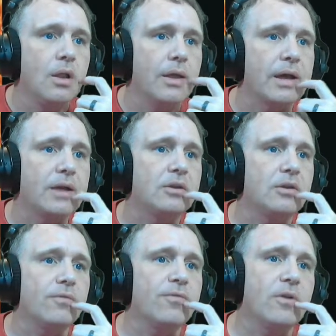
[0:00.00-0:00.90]
Like, I
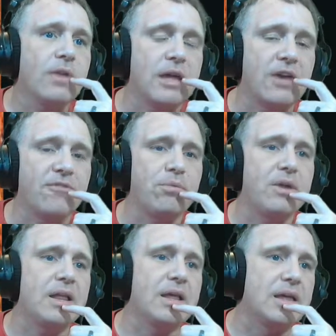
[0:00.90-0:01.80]
don't feel like I've
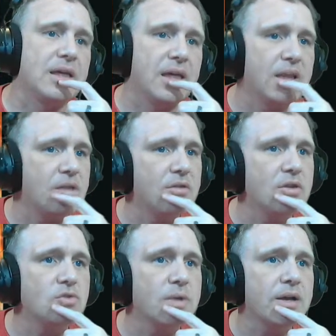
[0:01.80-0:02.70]
played against a
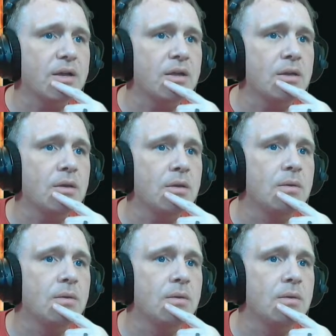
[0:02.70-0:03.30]
dragon.